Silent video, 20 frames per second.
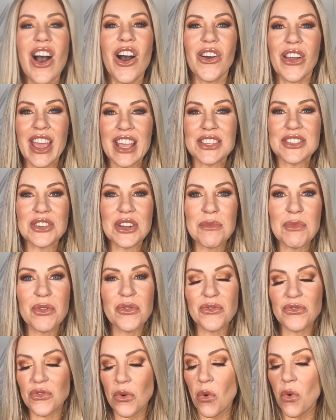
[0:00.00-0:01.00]
Okay, so number
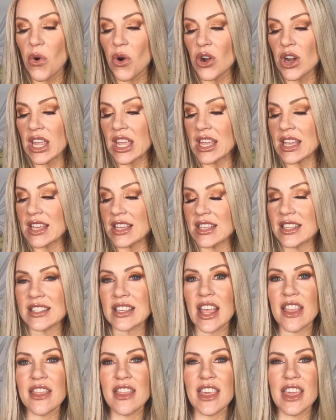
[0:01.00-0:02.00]
four
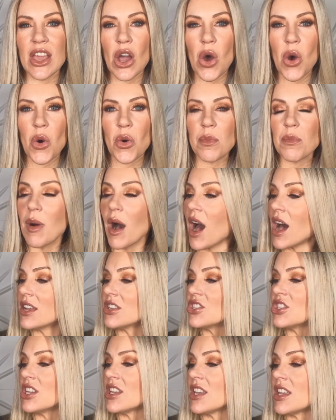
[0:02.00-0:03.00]
is the
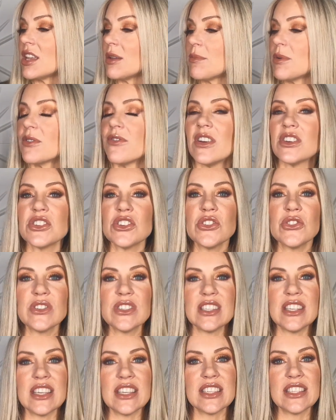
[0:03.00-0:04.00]
Obagi Professional
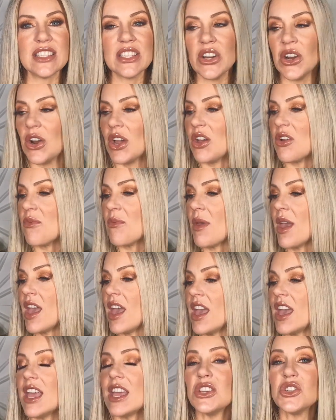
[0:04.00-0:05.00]
C Serum
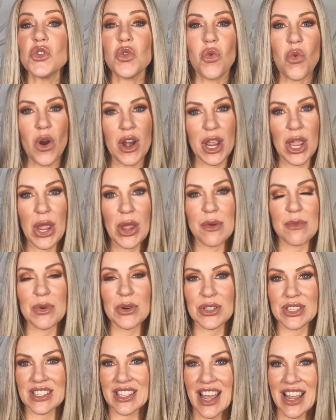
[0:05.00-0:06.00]
in
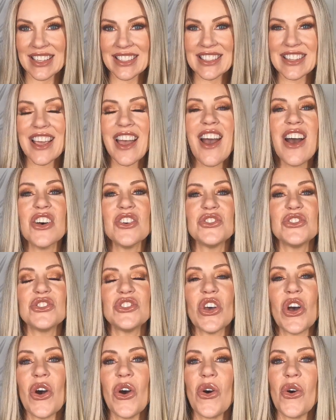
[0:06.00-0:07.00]
20%.
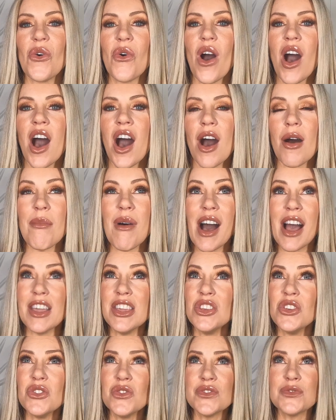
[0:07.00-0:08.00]
So
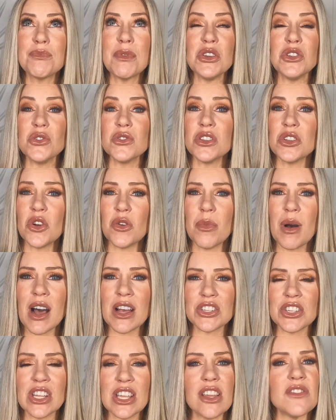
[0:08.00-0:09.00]
I've been using
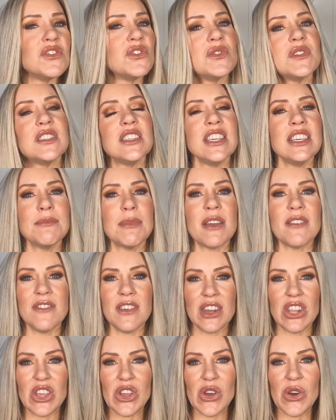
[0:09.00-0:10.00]
Obagi. If you've seen my
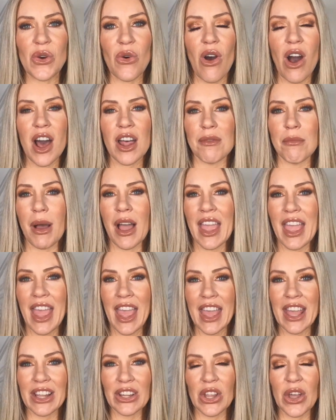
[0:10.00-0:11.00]
video on my
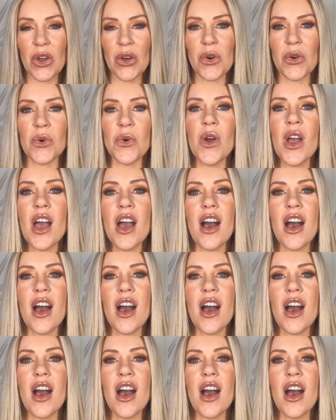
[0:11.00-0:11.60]
Halo